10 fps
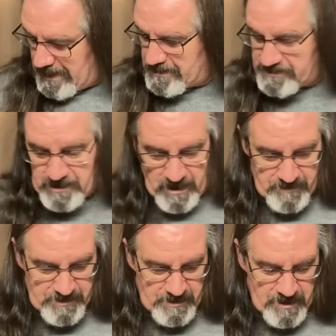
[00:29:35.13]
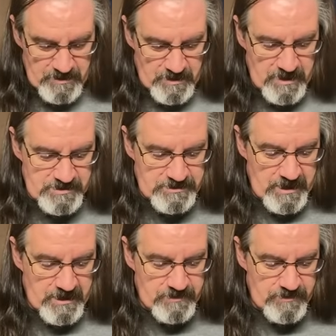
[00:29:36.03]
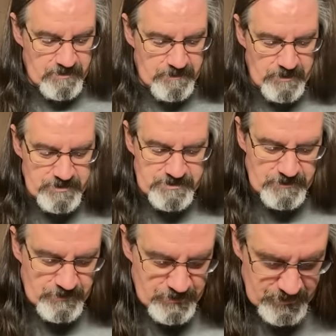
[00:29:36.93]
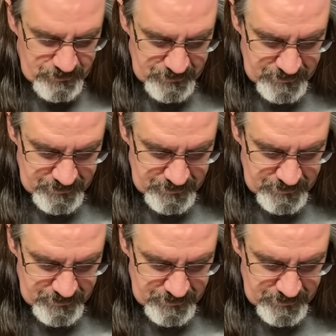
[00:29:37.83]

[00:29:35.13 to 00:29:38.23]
it's a common law contract through the postal rule.